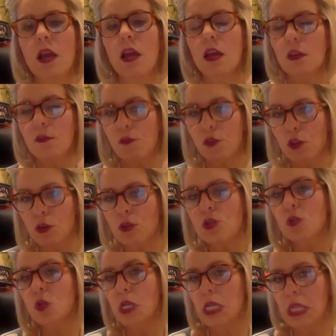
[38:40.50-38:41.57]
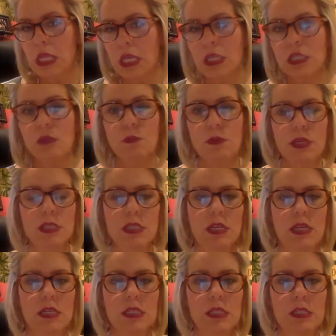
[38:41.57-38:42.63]
if you'll treat this
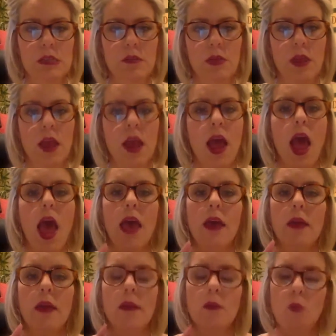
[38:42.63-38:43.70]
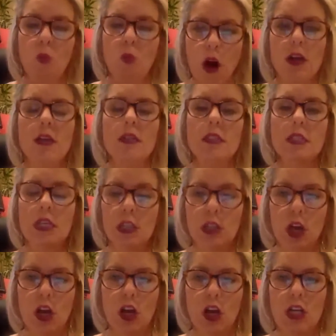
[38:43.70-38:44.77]
business and work
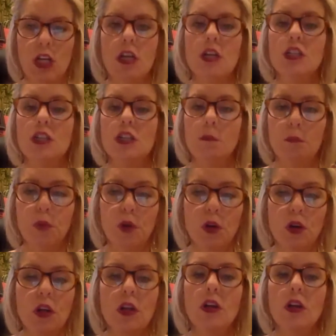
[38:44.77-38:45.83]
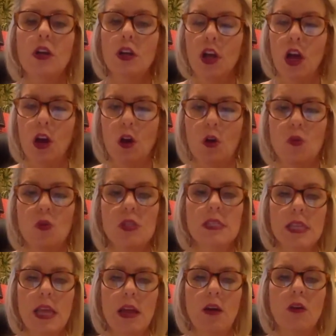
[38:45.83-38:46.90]
to learn to book,
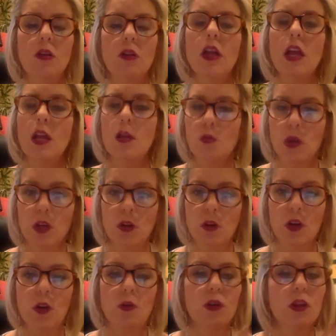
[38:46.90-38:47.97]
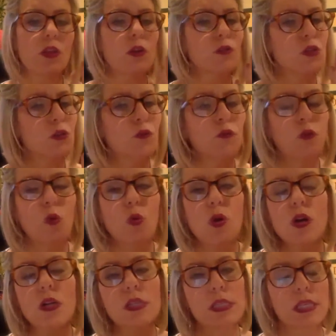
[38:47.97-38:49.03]
coach, sell, and recruit, those
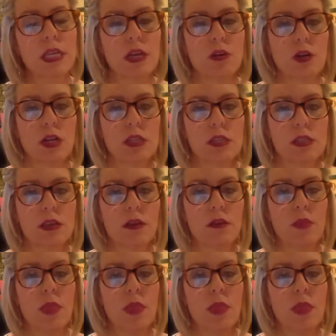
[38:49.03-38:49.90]
4 secrets,